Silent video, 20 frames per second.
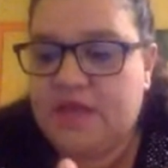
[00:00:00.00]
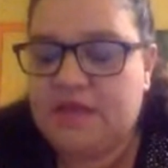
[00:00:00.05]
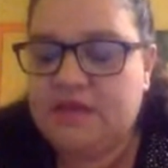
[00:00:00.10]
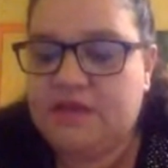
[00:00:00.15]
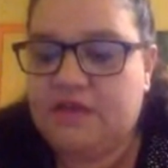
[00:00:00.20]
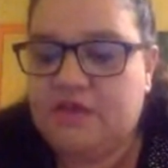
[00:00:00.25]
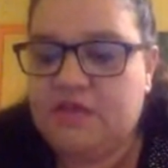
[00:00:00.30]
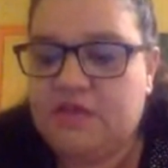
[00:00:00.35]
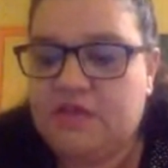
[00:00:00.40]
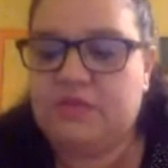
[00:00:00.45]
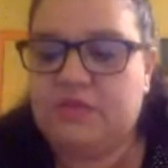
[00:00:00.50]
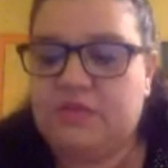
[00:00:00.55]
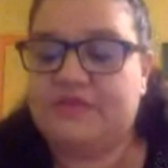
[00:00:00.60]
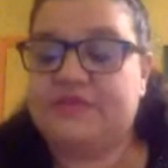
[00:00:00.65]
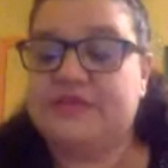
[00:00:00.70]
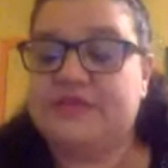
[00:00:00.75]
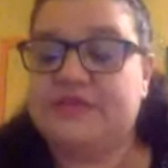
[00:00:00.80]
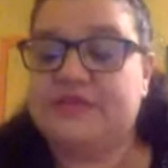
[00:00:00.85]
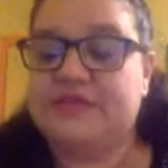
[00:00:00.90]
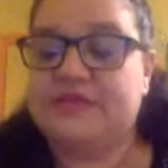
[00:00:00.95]
that
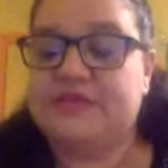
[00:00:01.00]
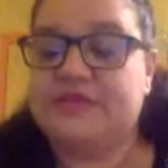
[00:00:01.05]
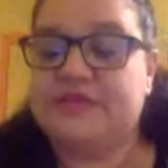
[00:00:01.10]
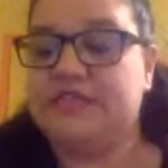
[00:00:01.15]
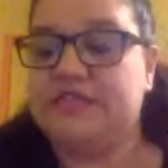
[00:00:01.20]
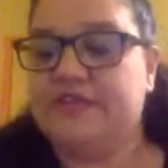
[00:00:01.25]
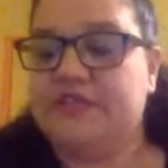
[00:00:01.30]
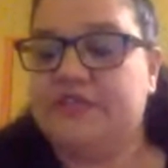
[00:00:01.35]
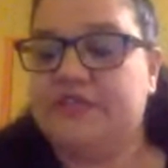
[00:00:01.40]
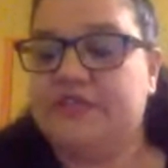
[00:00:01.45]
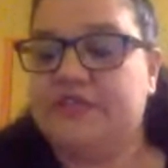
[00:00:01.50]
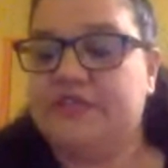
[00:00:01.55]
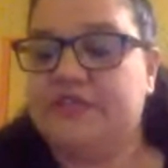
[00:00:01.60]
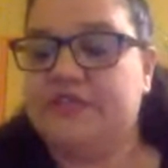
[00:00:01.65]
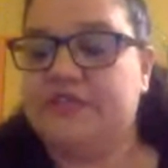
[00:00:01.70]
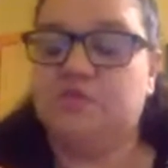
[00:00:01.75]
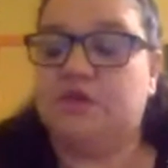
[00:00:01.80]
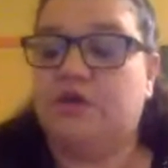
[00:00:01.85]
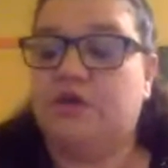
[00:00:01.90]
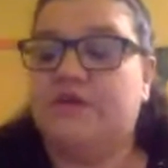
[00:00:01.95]
this is nothing to
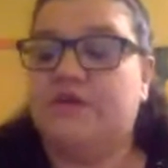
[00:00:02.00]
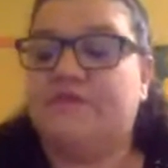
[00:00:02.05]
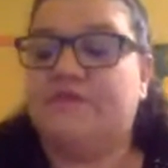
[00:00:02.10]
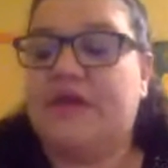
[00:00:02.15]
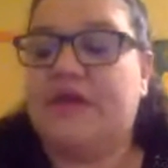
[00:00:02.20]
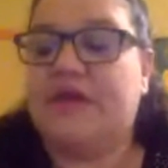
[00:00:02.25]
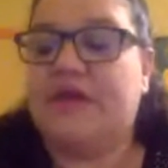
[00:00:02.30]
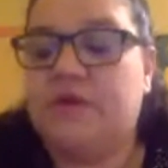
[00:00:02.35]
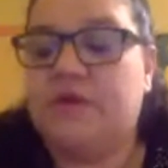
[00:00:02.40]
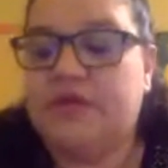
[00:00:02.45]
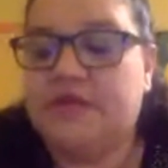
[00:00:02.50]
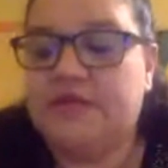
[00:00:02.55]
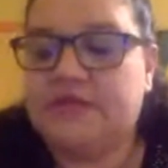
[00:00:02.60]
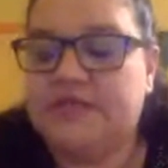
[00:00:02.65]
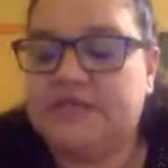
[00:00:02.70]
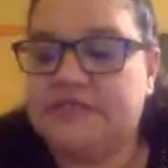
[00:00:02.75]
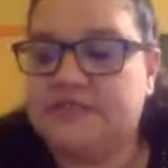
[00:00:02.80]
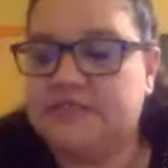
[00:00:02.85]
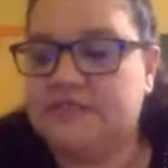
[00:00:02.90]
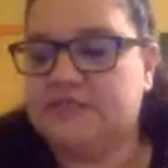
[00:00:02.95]
do with a lot of our work.